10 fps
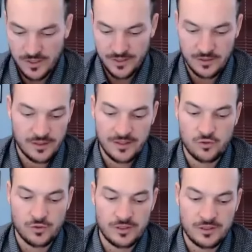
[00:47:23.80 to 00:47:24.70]
I, I
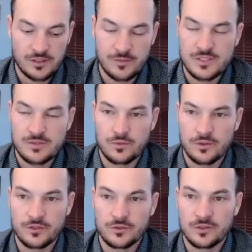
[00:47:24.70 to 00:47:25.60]
agree 100% with
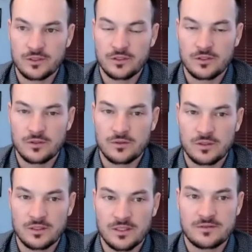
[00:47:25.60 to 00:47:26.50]
what you're doing. You know,
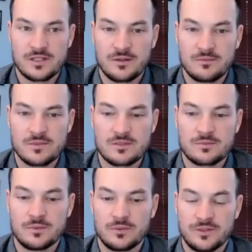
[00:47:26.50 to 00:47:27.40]
a lot of times
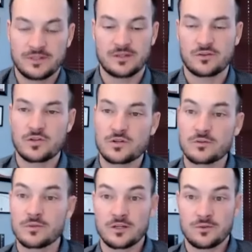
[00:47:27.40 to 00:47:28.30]
people think that they're throwing
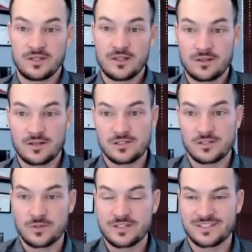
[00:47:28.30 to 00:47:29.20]
their money away because
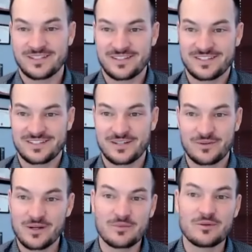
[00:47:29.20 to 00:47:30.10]
they're renting because they
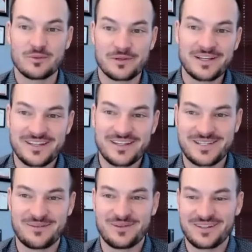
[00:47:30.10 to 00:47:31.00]
read a billboard
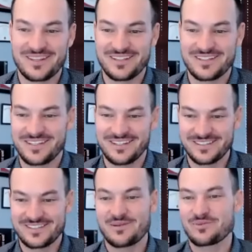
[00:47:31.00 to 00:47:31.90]
somewhere that
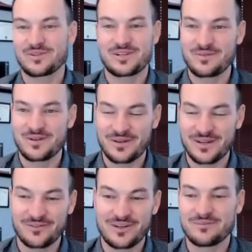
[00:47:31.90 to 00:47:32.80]
said, stop throwing your money
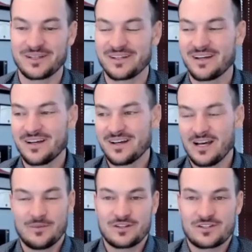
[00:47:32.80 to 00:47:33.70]
away and rent. But
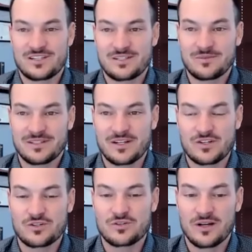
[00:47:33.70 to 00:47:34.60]
I mean, it's just simply not
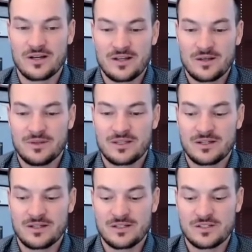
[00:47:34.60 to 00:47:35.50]
true
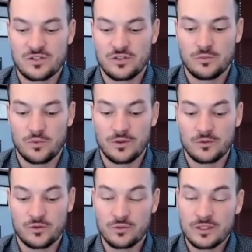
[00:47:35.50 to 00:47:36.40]
because you
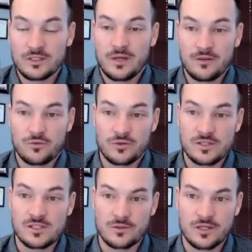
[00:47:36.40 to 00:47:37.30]
really you really pay for
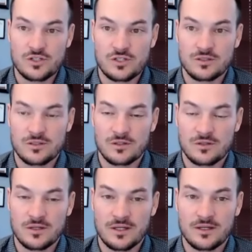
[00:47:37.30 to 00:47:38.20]
is location, you
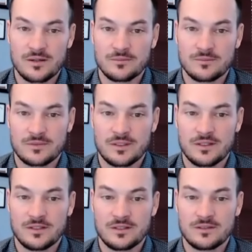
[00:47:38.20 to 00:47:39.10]
know. Um,
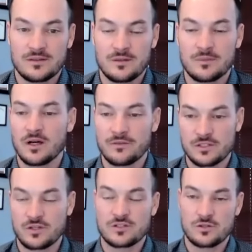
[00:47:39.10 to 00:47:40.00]
and then I mean,
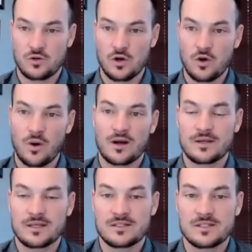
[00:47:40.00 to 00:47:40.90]
obviously, you guys are
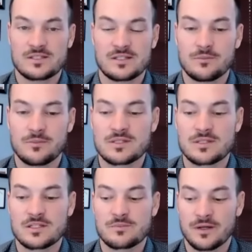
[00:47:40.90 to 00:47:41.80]
acquiring existing
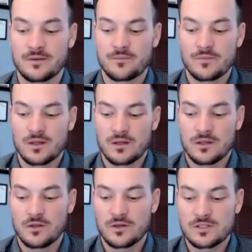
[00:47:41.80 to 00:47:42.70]
businesses, but
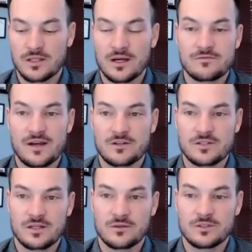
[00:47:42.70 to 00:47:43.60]
you know, there's a lot of
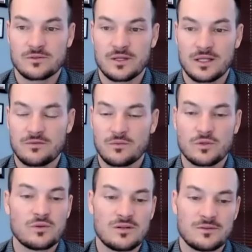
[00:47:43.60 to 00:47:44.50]
factors that go into it. And even
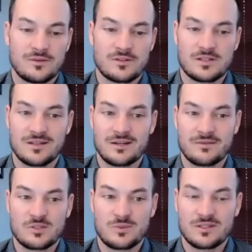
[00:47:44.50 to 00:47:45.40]
when you own, there's a lot of
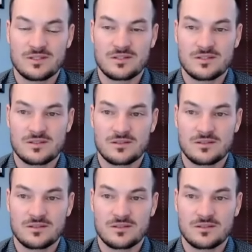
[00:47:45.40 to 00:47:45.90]
expenses